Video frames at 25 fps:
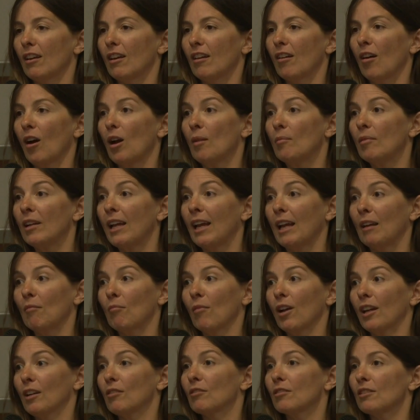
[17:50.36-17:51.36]
Ibogaine
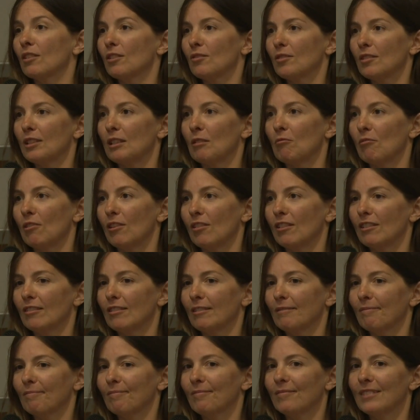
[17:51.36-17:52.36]
microdosing world.
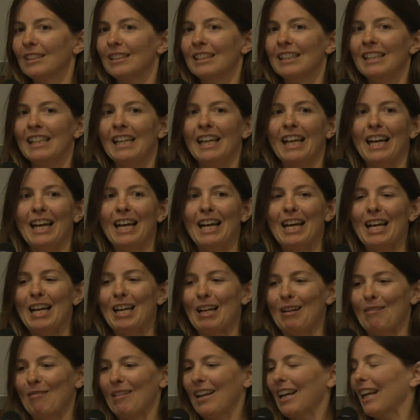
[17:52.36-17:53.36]

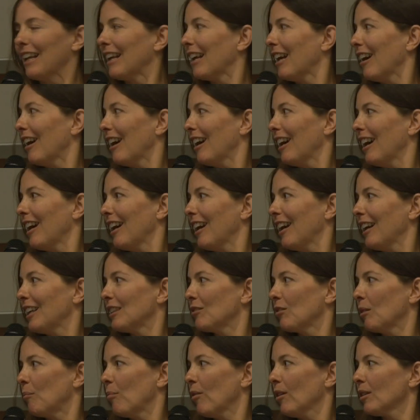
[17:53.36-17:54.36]
And
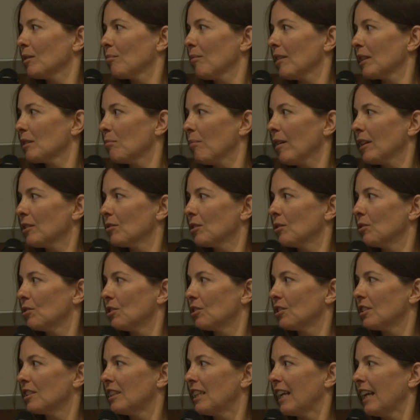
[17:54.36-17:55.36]
do I pass back to Patrick or
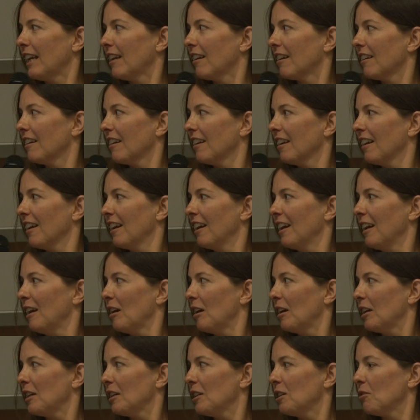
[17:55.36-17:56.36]
on to Dana?
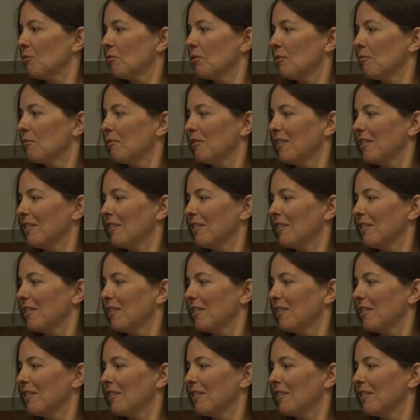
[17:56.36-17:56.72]
You want?